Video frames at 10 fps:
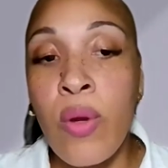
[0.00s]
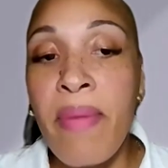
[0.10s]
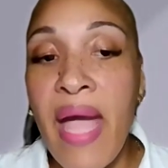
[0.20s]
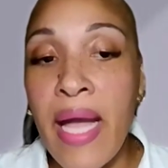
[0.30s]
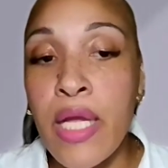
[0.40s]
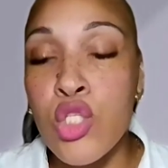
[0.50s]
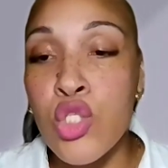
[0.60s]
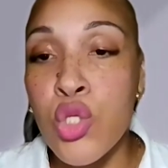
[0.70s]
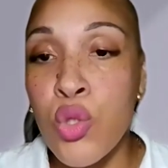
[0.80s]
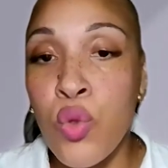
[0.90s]
Now going
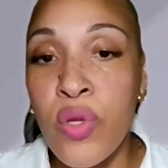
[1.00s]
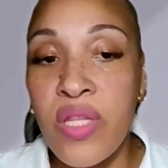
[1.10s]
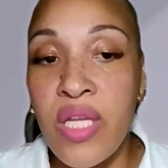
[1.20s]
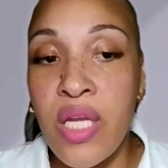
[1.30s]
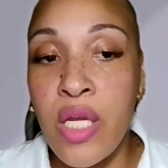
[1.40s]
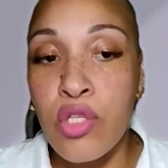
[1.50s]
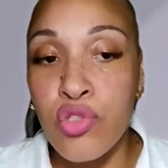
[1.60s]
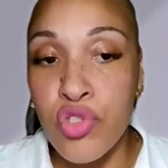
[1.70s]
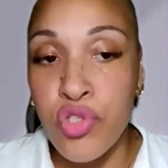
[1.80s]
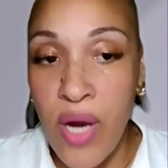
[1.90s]
back to
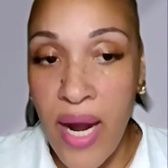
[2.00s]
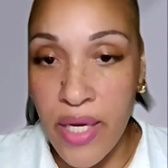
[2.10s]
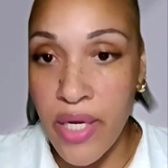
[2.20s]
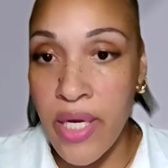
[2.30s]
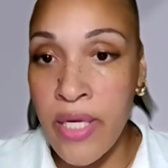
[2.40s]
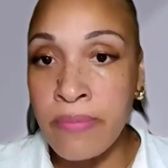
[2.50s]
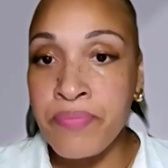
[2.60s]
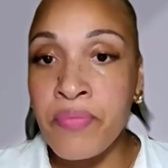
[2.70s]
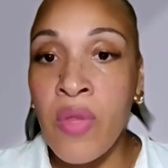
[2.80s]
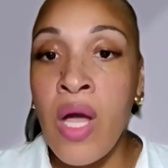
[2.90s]
the
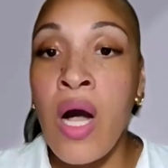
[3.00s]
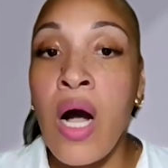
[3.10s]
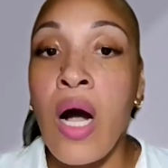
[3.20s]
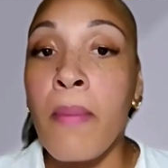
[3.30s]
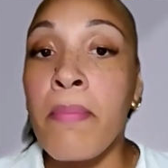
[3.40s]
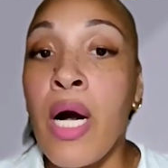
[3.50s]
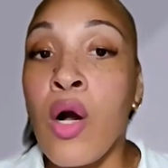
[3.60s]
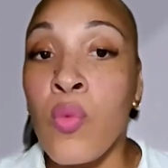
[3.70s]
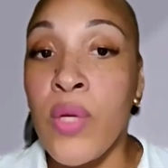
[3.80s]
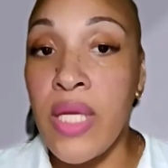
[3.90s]
tracker,
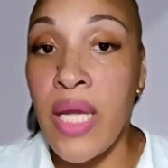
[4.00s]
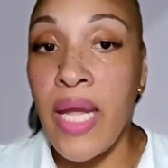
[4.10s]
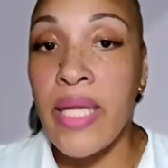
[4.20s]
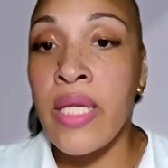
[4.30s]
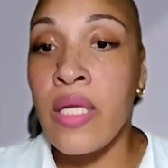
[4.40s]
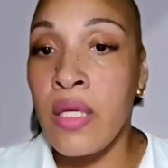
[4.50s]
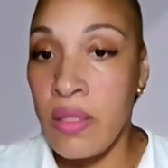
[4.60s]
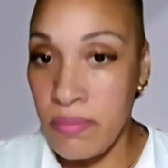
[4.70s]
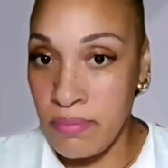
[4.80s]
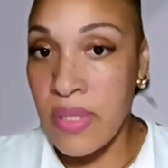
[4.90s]
we
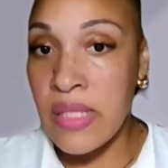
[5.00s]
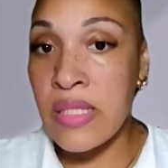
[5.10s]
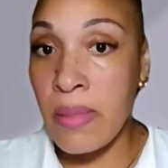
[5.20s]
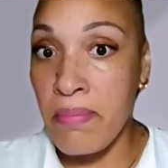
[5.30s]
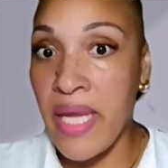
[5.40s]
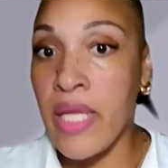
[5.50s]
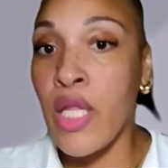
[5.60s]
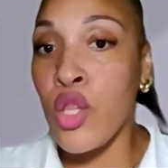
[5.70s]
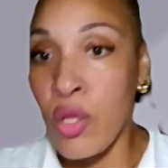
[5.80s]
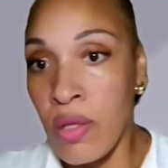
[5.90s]
can
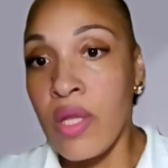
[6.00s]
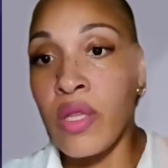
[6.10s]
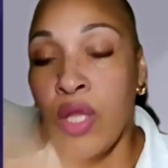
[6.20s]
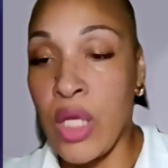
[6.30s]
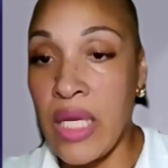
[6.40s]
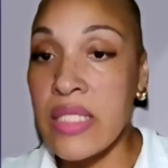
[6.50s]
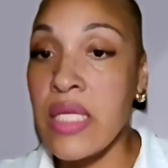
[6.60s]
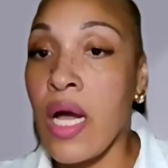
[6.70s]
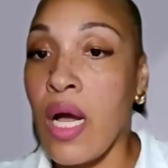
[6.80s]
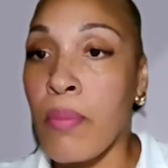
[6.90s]
submit
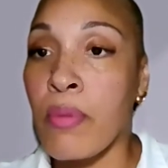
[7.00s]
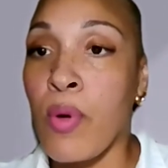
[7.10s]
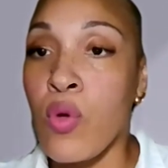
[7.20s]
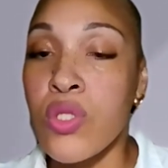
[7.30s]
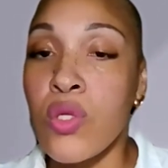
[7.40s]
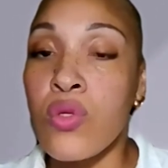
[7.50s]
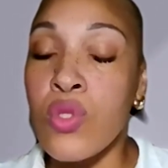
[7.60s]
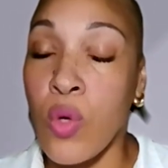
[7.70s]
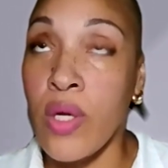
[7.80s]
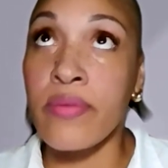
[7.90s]
these
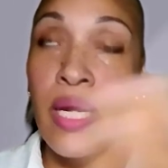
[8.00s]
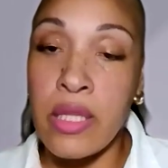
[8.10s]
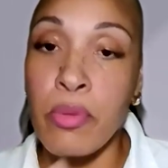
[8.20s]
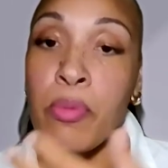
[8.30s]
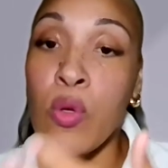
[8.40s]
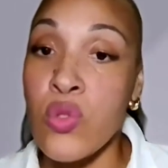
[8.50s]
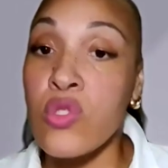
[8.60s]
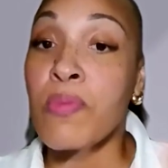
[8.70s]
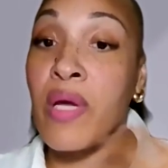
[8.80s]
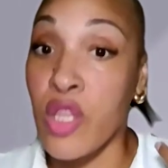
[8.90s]
proposals, or not the
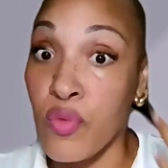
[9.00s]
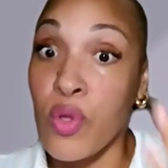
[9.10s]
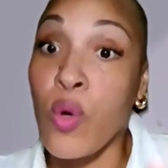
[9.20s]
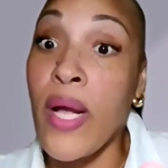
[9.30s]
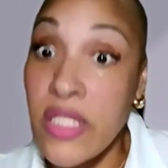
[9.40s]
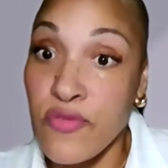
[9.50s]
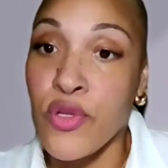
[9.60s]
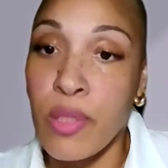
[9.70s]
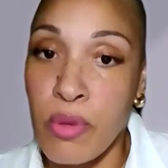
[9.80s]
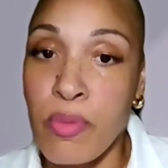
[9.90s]
proposals, but the
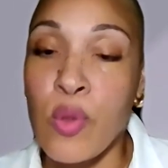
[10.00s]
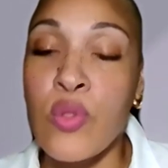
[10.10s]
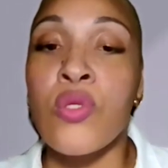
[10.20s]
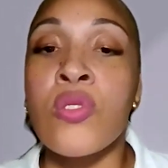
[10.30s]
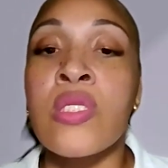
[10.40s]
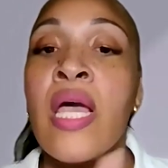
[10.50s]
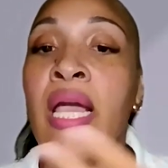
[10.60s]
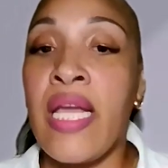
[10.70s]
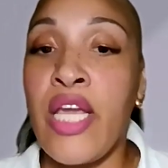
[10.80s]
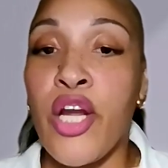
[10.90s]
request for the
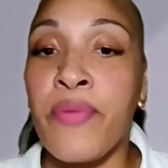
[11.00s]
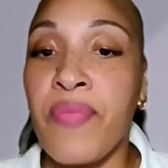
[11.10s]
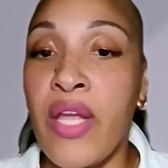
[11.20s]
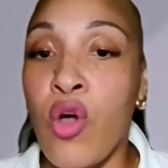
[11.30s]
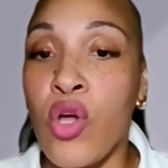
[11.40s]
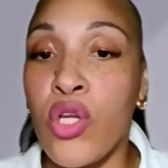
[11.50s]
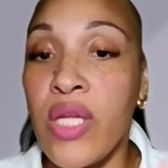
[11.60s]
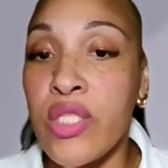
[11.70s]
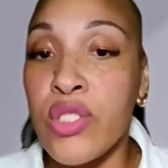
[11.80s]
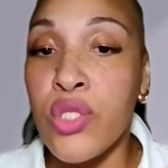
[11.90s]
proposals here. And
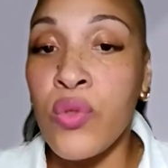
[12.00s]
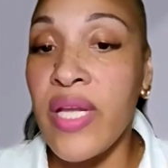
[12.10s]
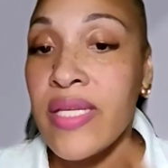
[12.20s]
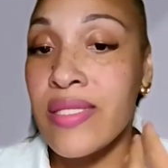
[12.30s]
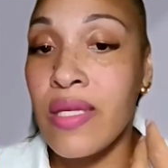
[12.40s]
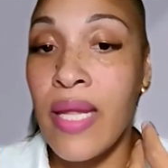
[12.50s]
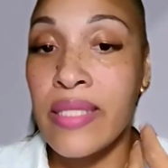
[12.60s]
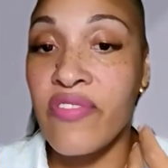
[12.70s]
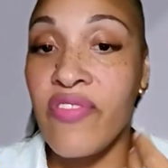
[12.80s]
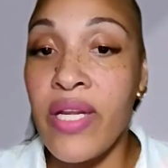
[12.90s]
all you need to do is
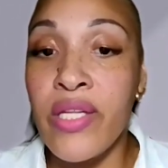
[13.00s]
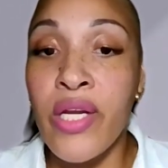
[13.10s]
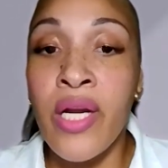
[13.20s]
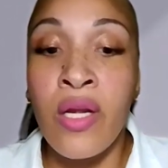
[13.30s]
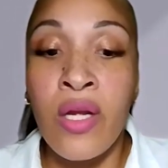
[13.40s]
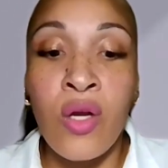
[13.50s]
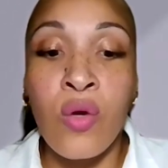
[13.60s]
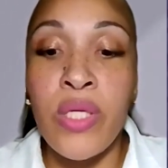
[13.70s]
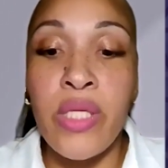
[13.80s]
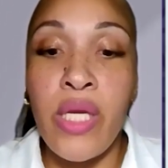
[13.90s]
select a vendor.
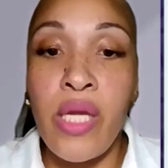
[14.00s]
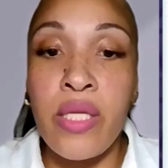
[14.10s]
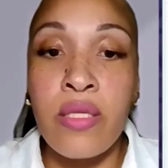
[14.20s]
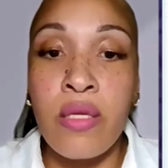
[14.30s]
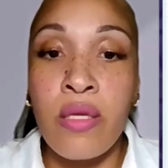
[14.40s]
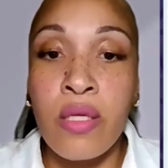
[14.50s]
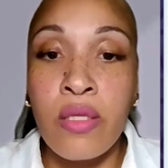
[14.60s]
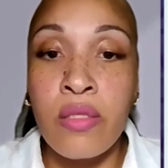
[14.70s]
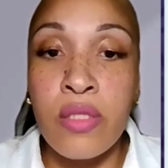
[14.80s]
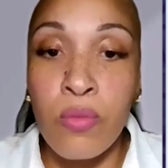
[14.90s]
We need
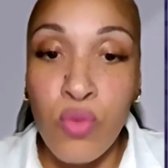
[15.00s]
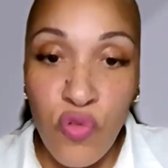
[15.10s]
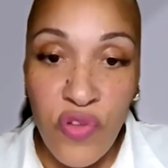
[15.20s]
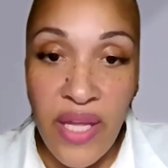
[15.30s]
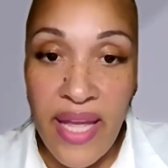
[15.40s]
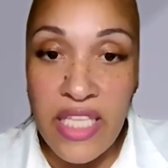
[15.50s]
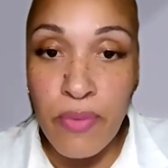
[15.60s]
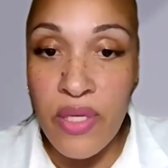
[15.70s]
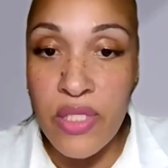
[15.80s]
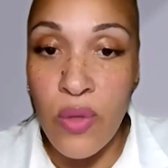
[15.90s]
some roofing
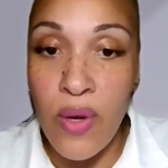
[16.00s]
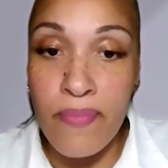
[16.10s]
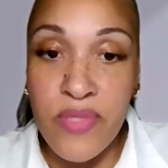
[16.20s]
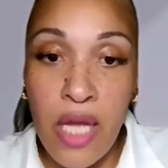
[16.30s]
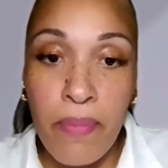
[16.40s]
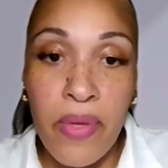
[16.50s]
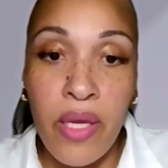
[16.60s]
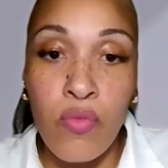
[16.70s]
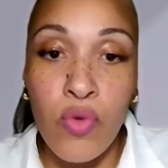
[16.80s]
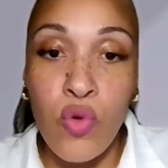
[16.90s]
experts. So I'm
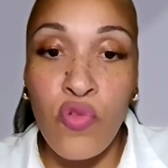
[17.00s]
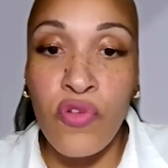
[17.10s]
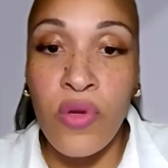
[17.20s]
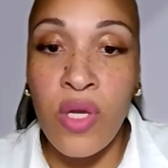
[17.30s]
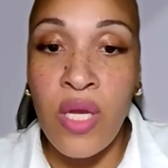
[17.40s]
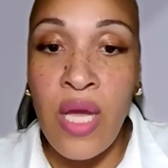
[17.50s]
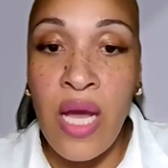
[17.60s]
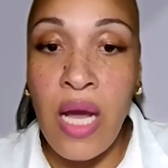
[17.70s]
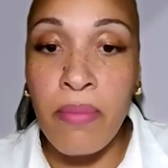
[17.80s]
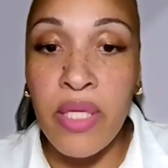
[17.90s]
typing in roof.
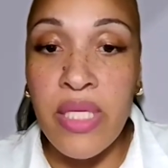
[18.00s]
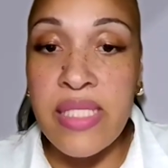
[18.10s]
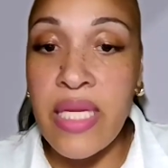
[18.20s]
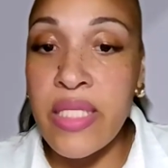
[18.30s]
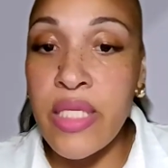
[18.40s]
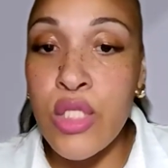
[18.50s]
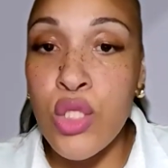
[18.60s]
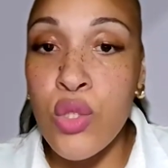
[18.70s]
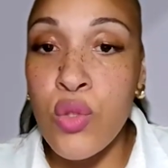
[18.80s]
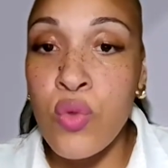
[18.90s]
I'm going to
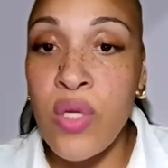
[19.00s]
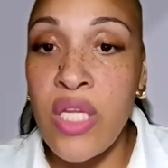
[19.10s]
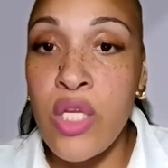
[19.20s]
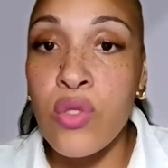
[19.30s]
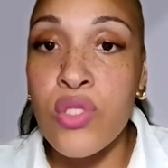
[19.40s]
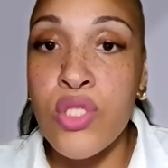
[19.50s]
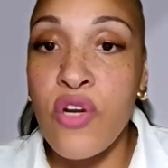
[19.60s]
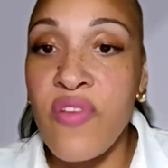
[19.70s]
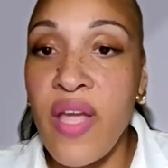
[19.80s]
send it to Eagle